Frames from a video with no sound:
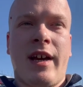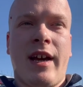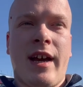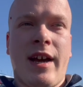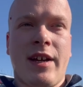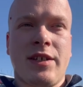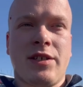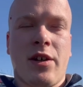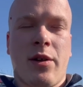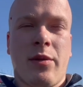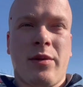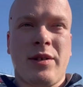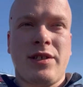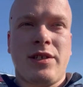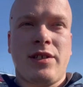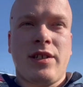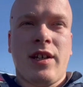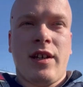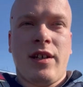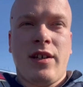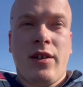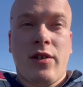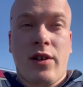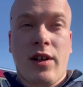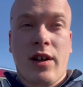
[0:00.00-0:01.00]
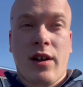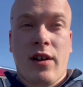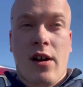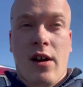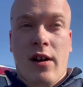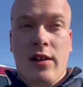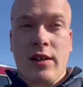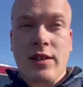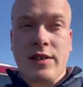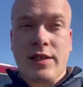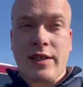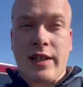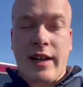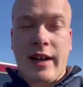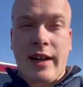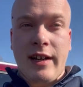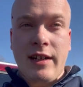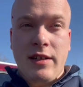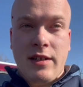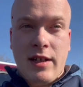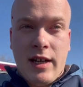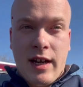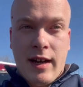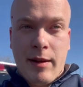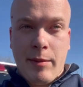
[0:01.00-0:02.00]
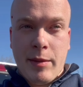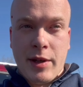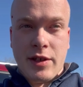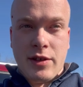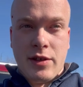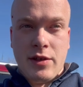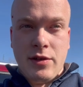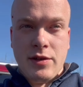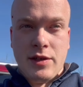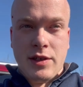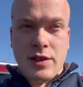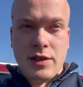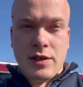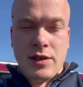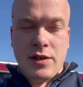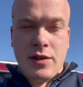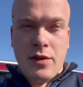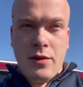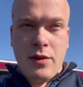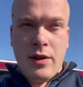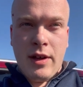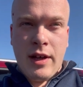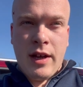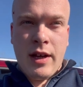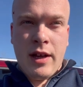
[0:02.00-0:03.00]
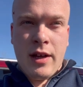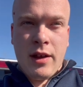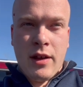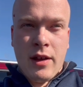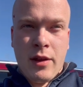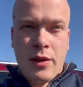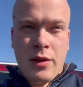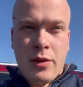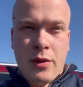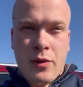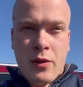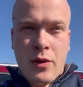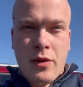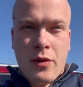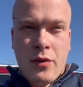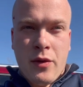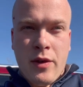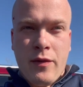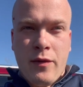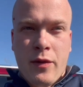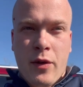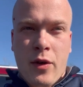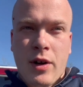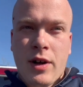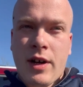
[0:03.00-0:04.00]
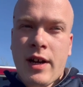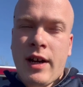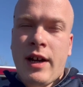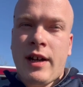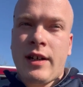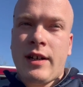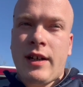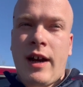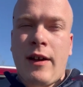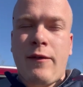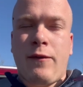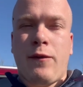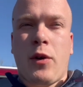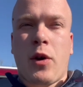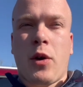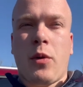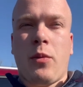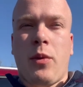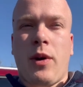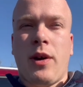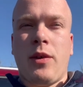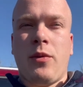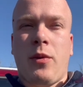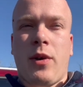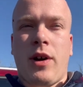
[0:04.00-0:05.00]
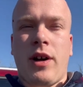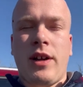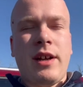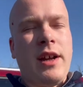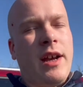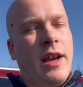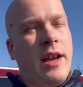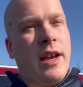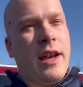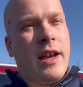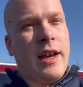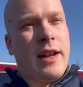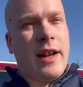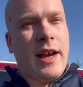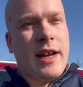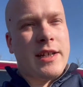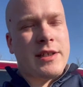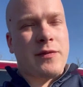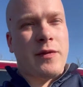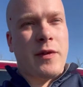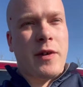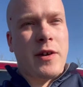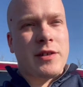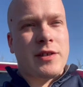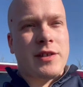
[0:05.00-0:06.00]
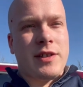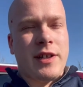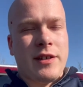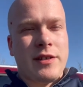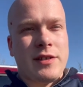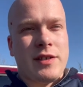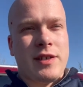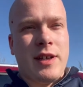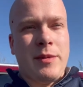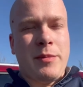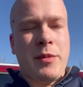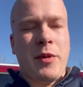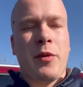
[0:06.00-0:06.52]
As always, you can call us at any time at 262-334-9411 and ask for our sales team,